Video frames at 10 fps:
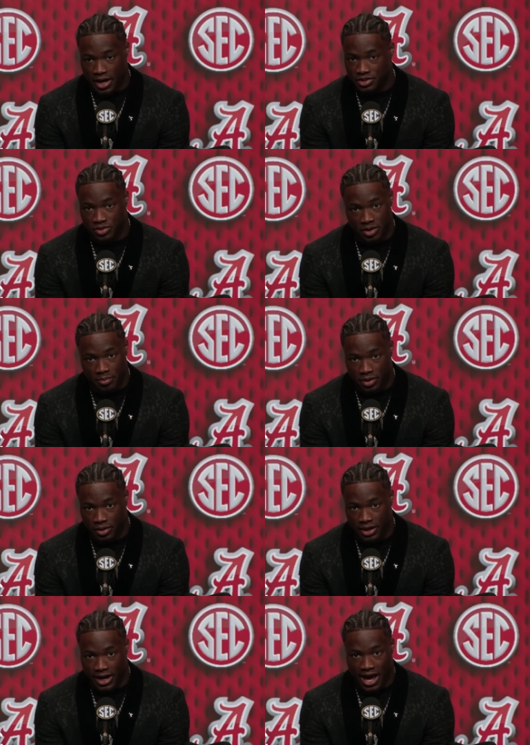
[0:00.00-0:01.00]
entering the
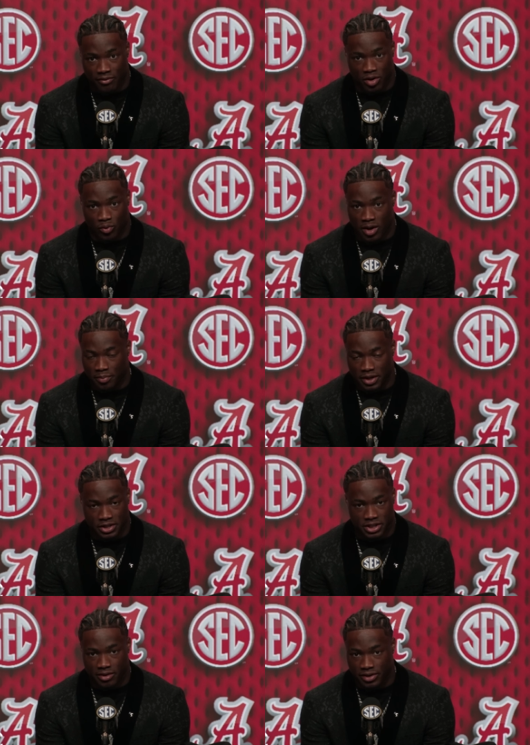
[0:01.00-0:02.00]
building, and having a rep
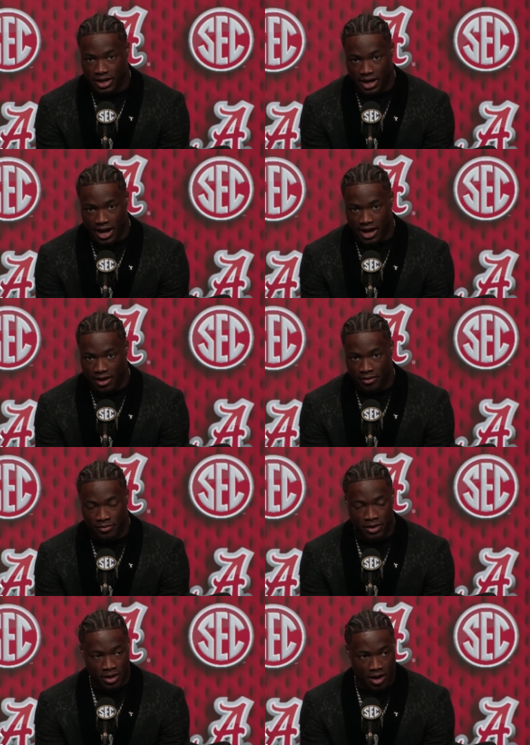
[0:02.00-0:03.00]
each and every day that I
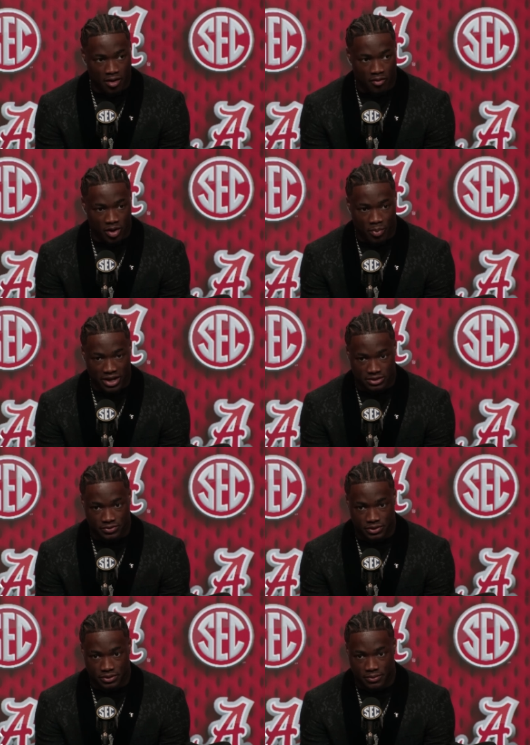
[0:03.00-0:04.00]
have um, on the practice
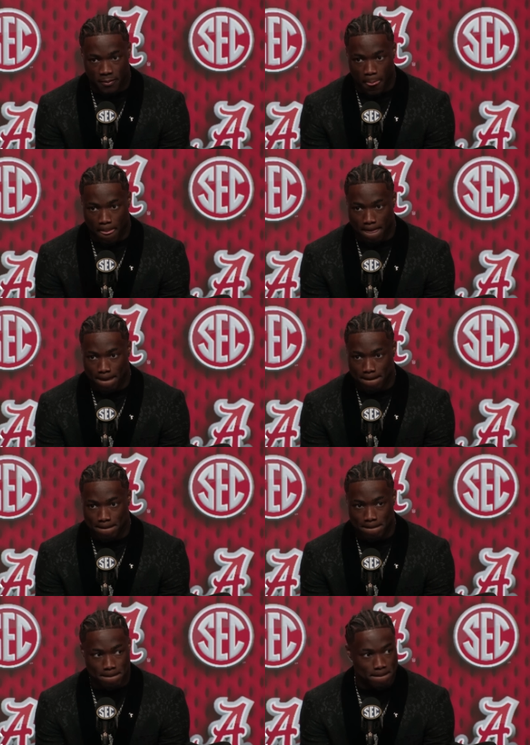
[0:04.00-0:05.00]
field.
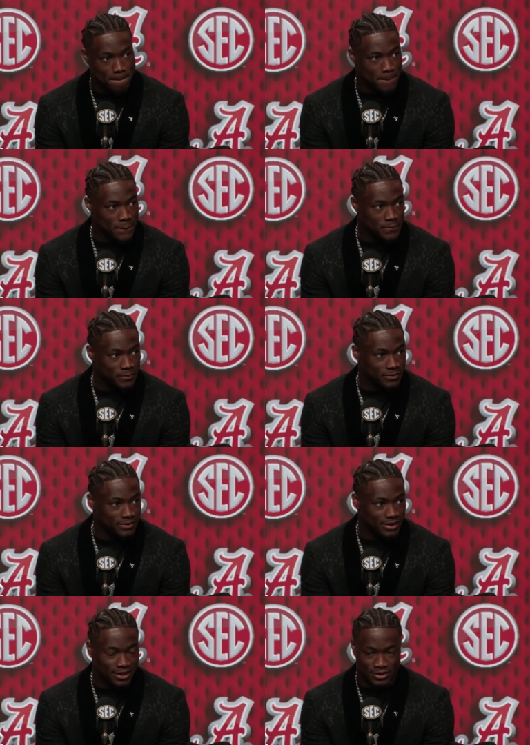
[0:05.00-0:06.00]
Jalen, thank you very much.
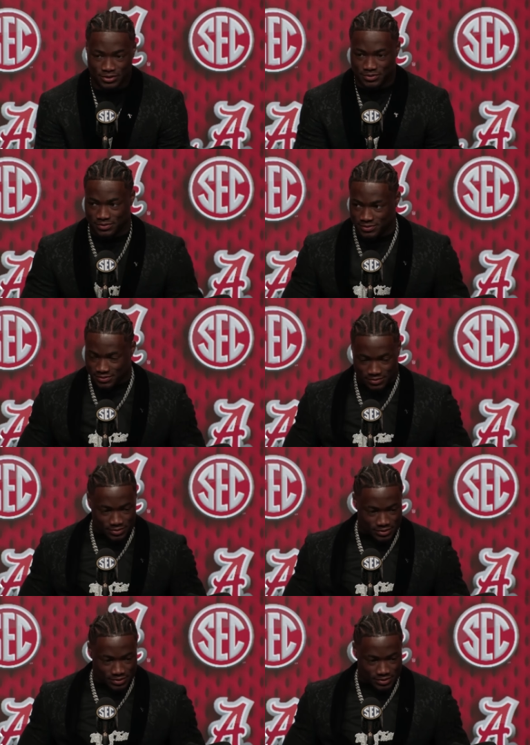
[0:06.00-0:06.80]
Good luck this year.